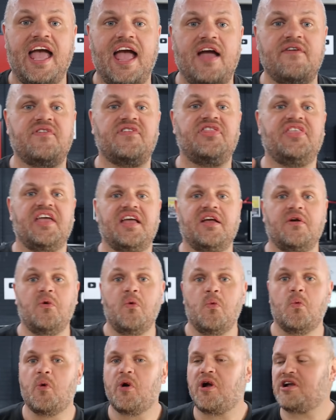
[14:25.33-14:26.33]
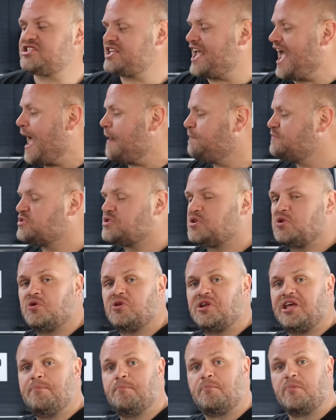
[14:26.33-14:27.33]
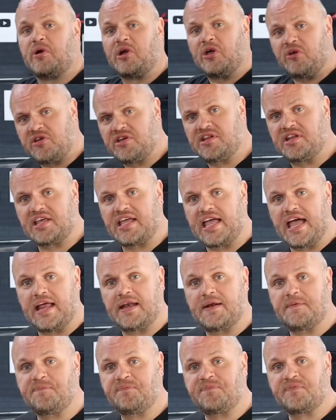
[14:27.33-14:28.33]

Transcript: everything works absolutely brilliant again.